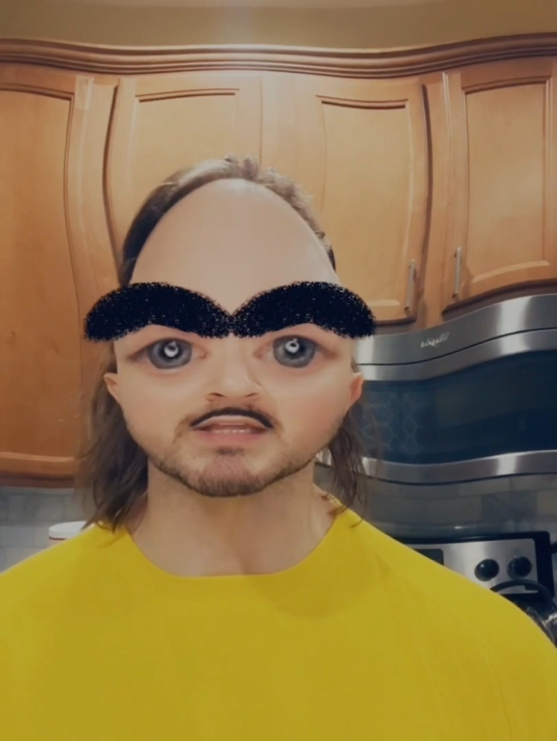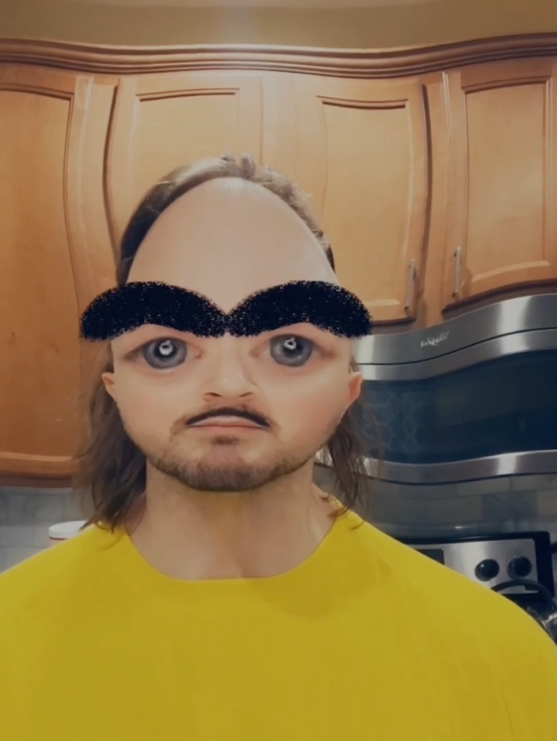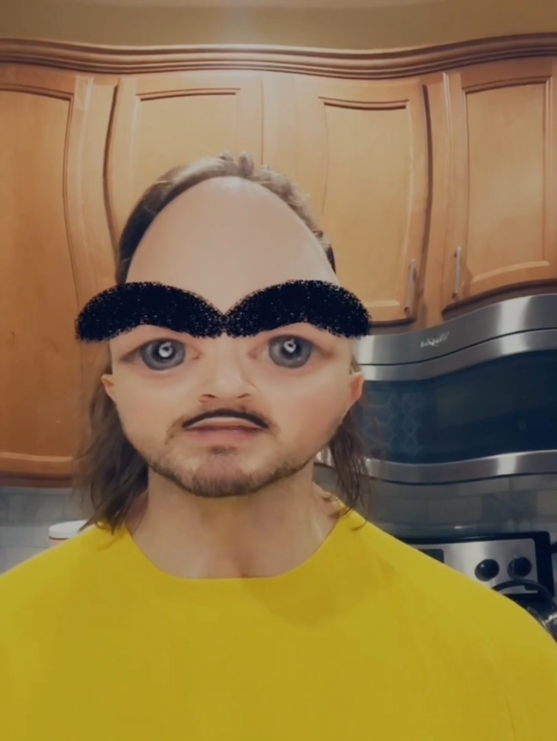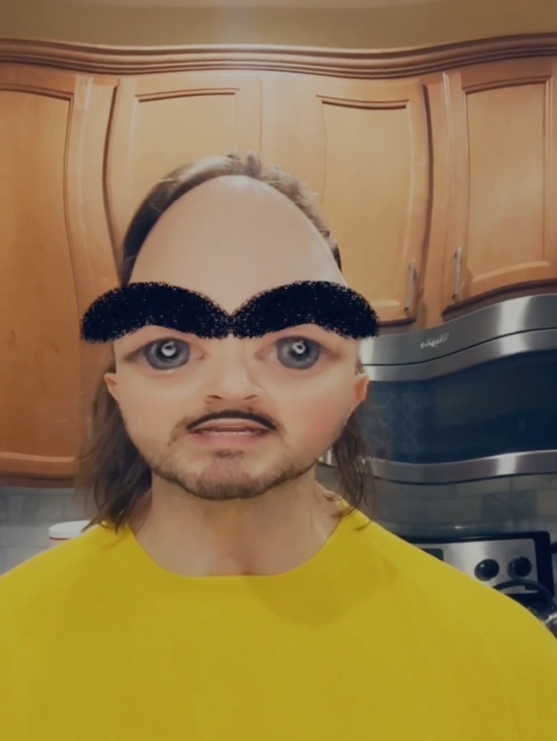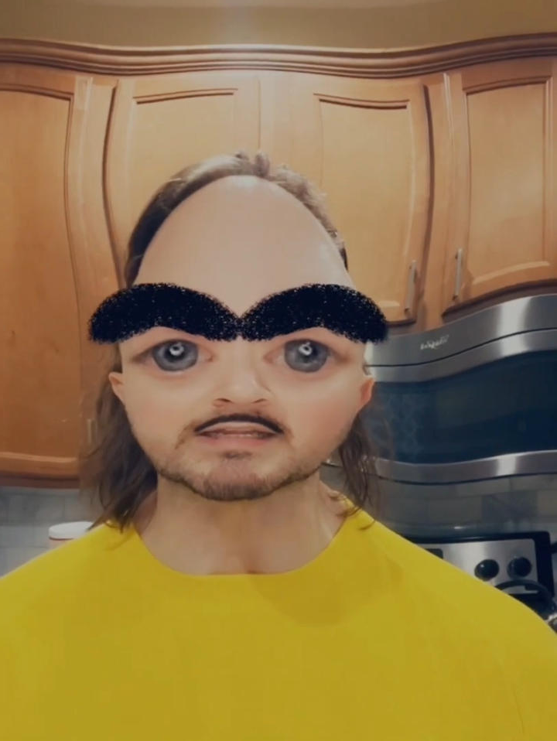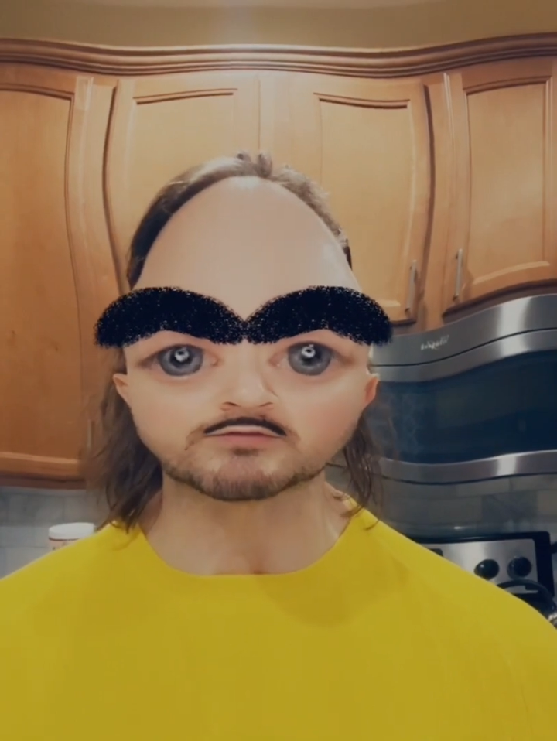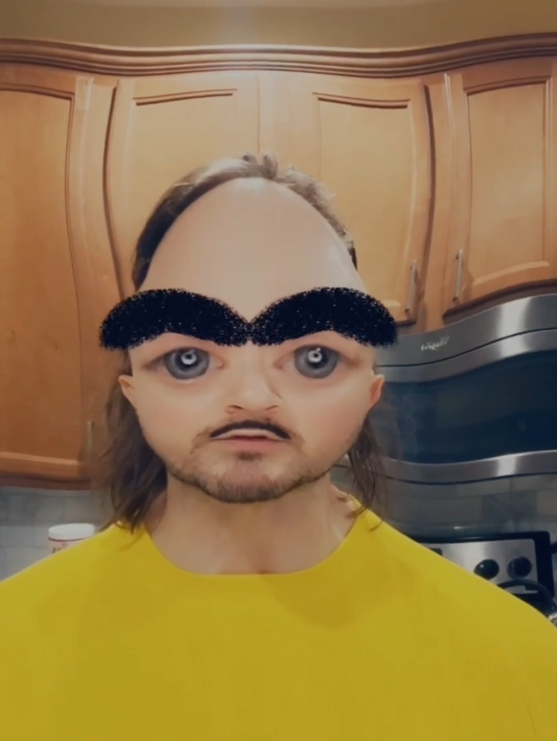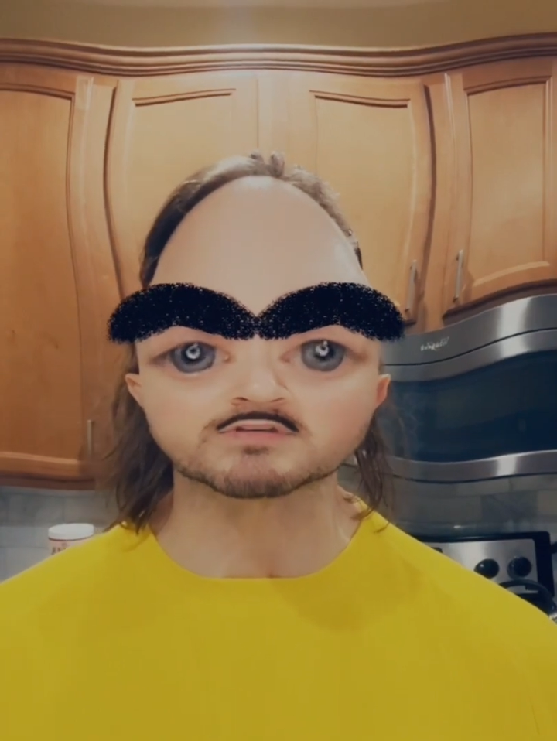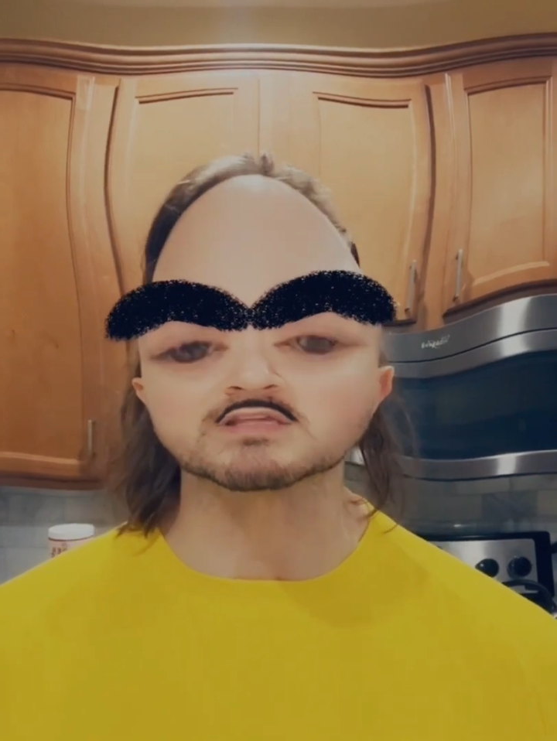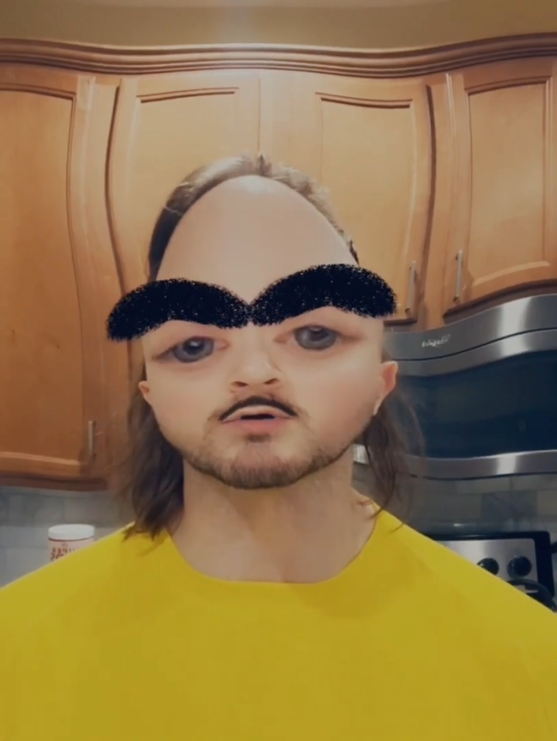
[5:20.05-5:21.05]
they mean if you
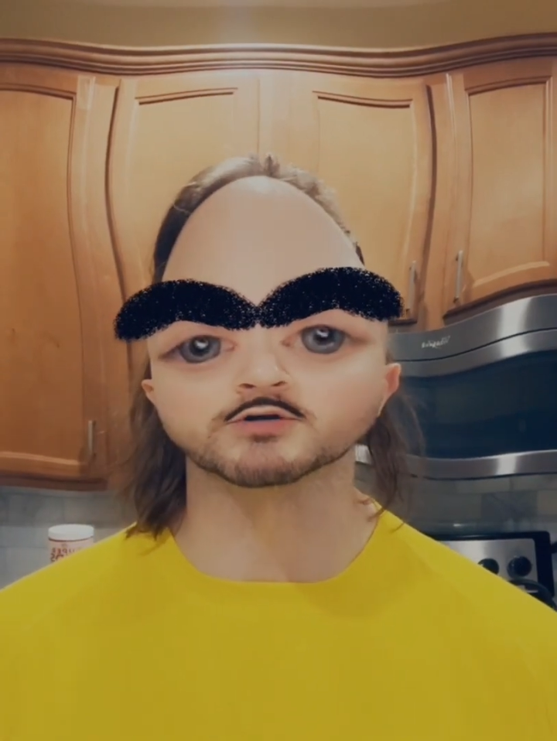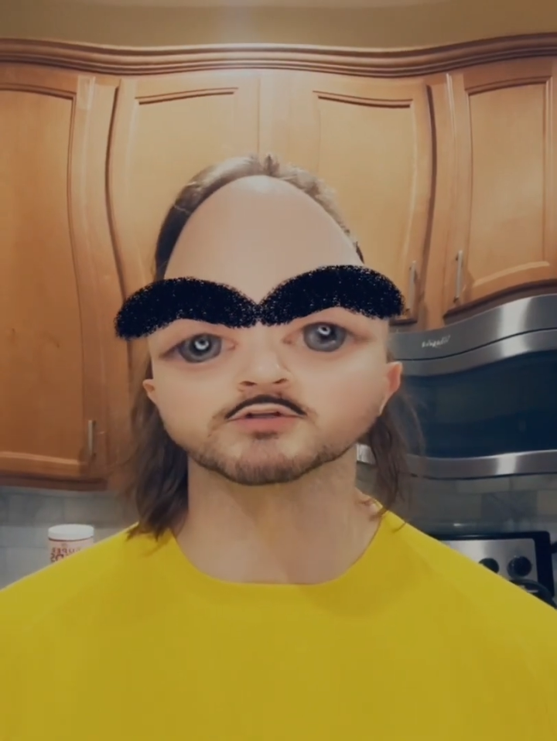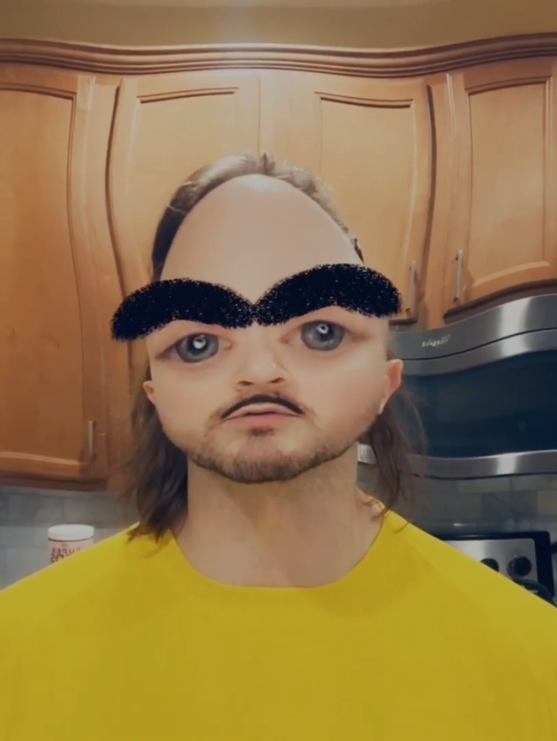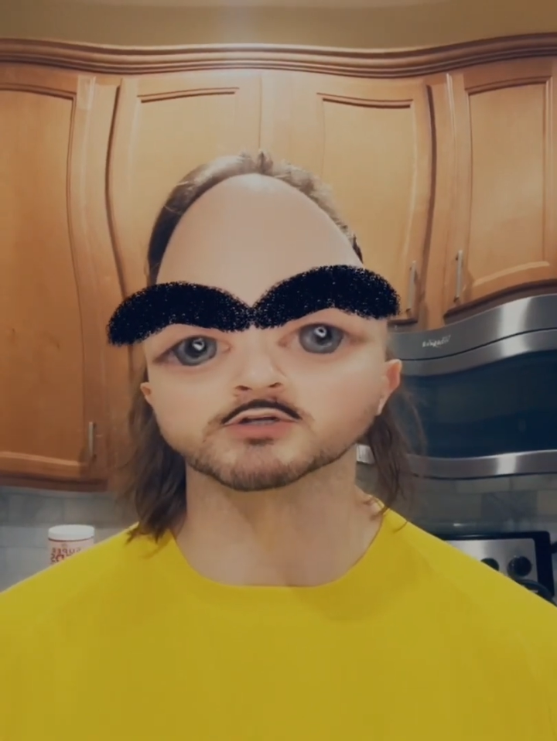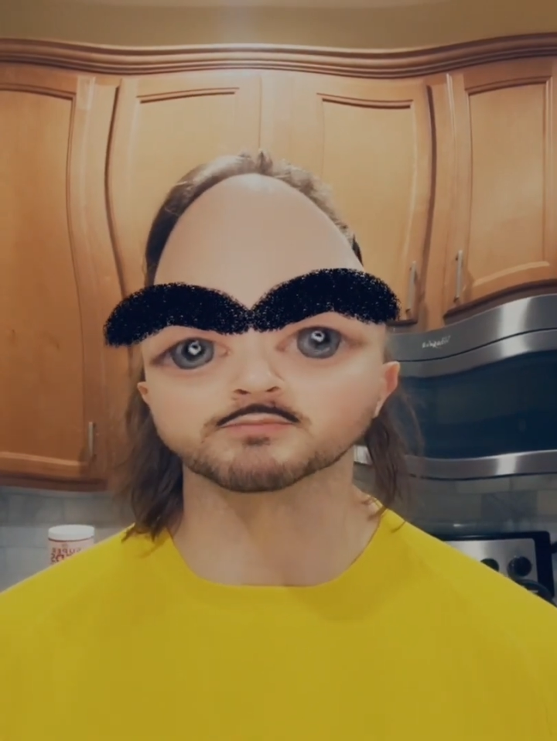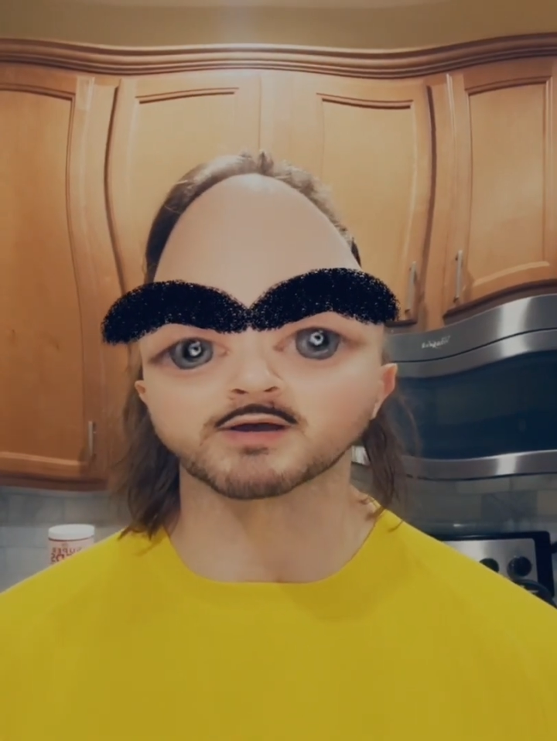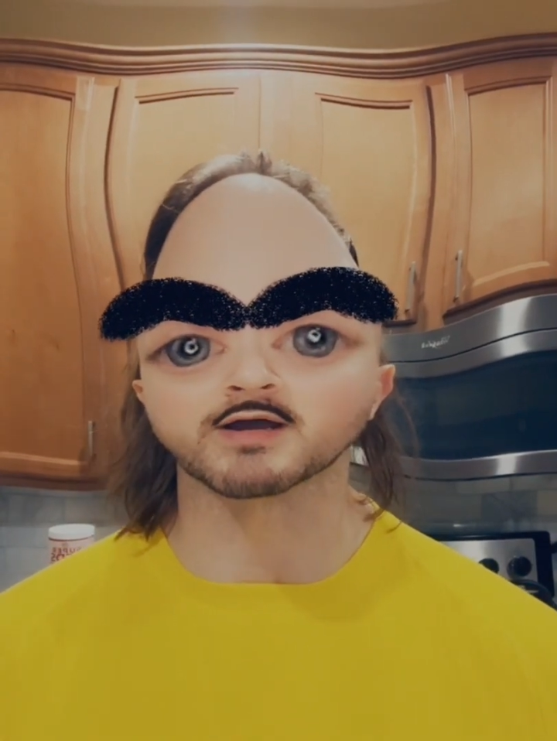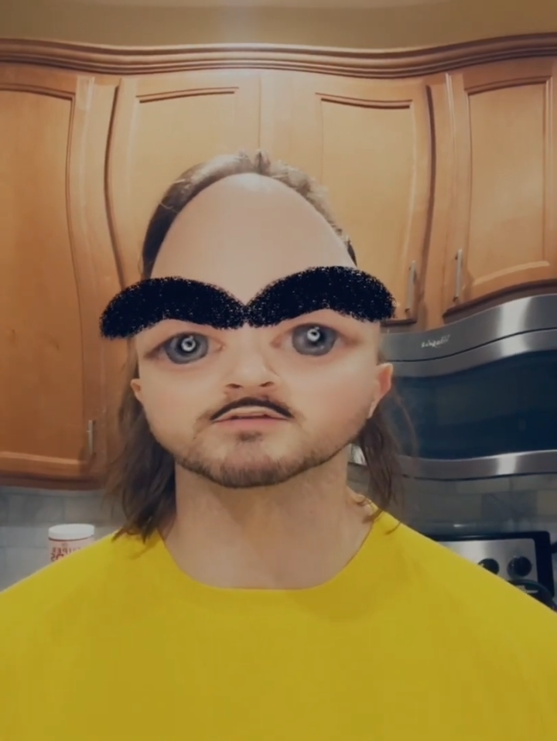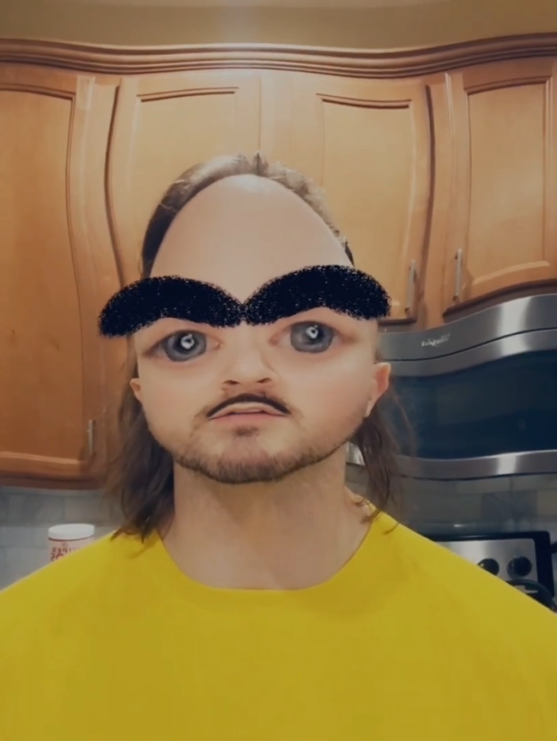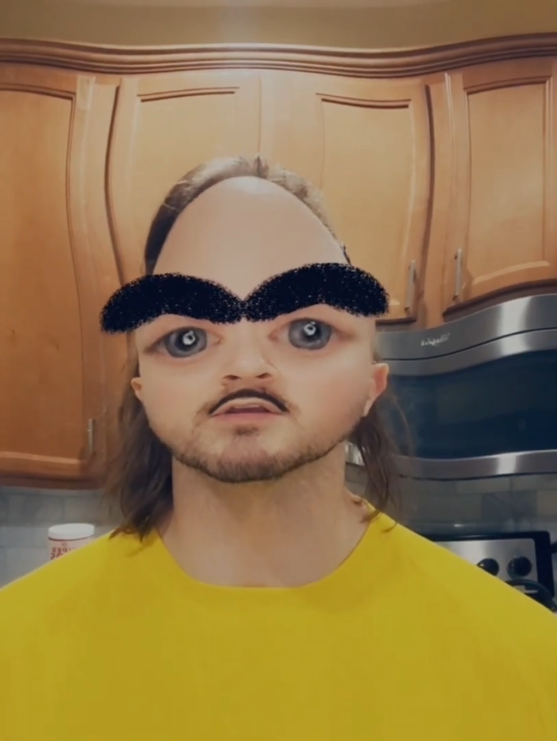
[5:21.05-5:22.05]
see them on your litter
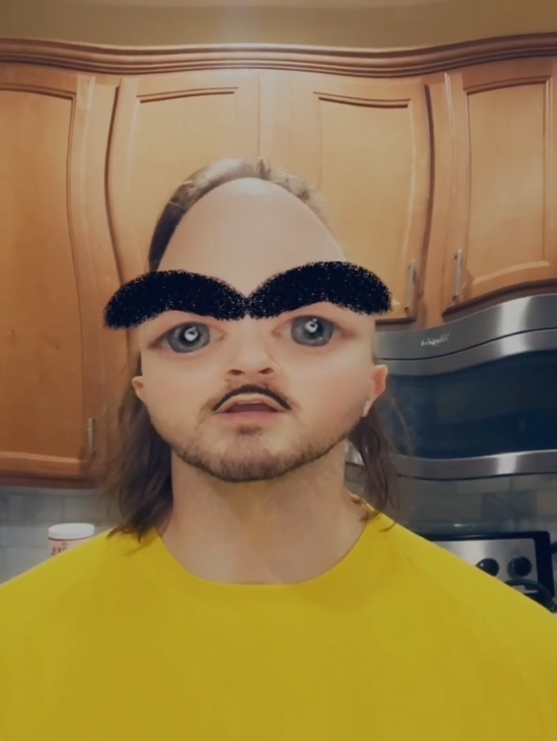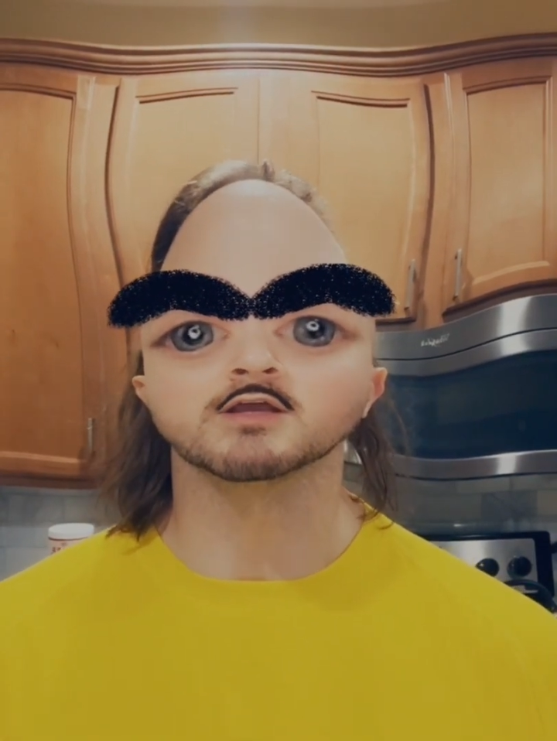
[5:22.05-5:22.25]
box.